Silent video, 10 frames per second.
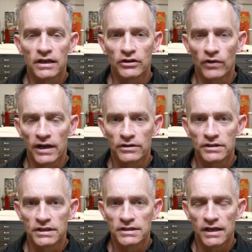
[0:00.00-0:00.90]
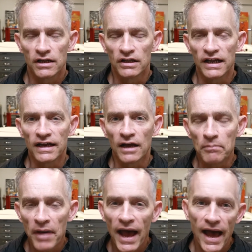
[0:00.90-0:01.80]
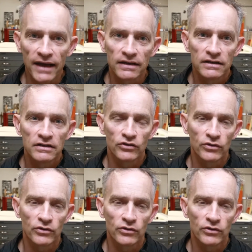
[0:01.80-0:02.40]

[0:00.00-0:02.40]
in greater detail and unpack the